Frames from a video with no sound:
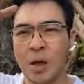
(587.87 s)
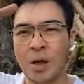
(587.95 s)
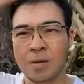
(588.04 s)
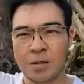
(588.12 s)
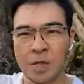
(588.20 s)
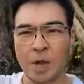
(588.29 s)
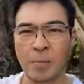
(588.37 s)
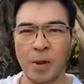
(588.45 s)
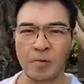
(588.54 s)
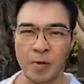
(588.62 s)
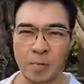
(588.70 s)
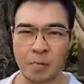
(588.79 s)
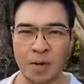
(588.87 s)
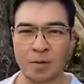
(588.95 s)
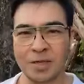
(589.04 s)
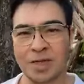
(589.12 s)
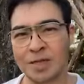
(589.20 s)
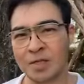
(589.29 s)
on top of the
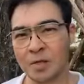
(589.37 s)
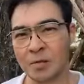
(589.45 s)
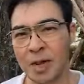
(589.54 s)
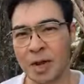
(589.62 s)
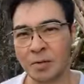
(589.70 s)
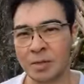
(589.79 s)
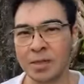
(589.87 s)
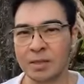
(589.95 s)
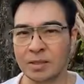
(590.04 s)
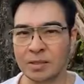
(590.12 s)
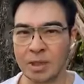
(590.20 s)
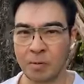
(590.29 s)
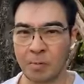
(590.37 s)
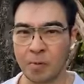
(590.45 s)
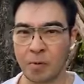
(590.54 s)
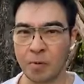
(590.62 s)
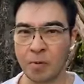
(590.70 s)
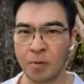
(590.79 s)
mountain surrounding
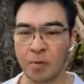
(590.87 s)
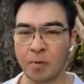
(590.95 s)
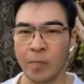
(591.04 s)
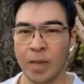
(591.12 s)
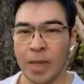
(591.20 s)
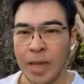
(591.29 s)
Sapporo.